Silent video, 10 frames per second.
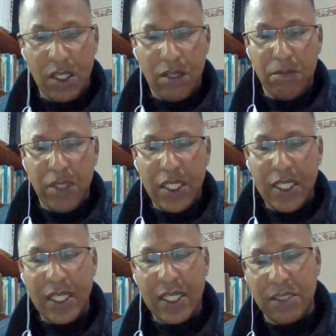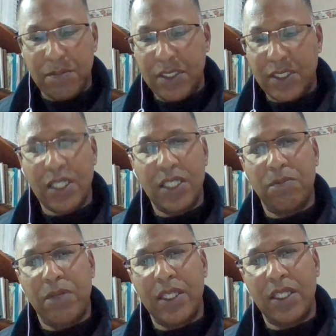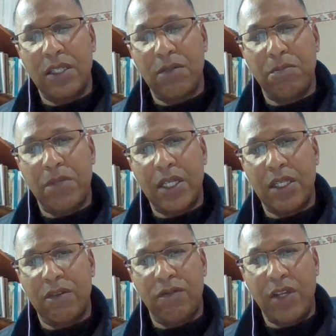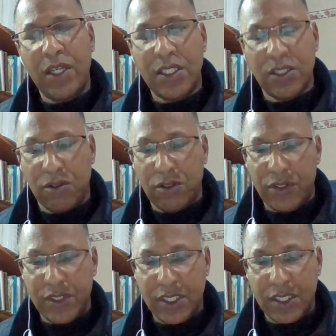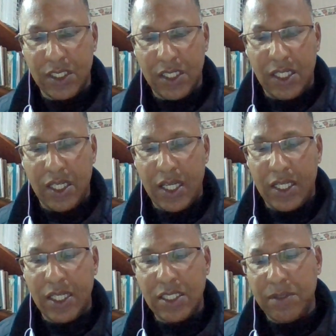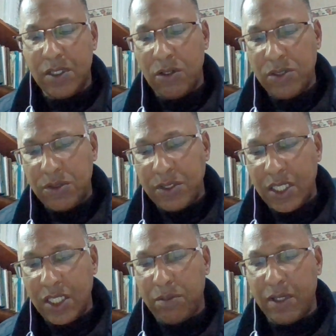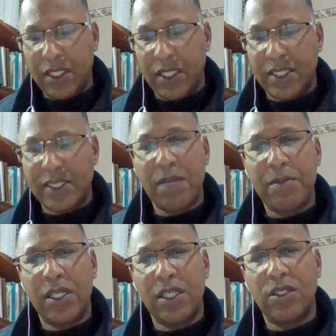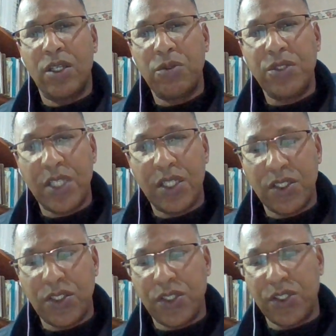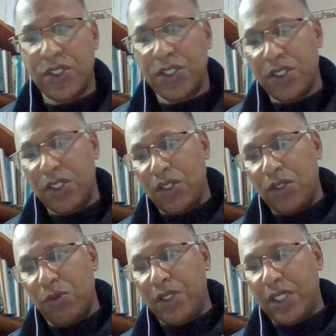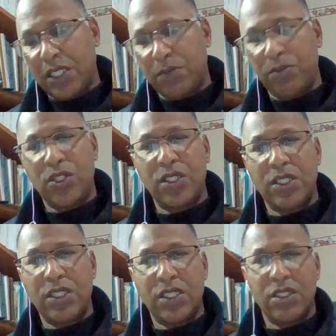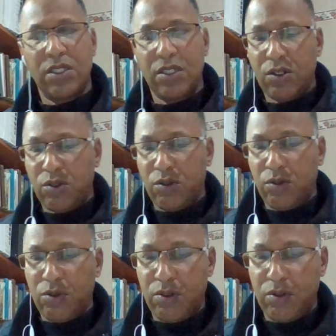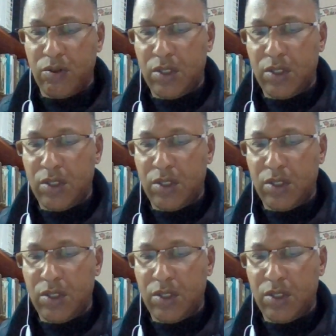meaning has been studied by various scholars and has been also studied by examining those sentences with expressions or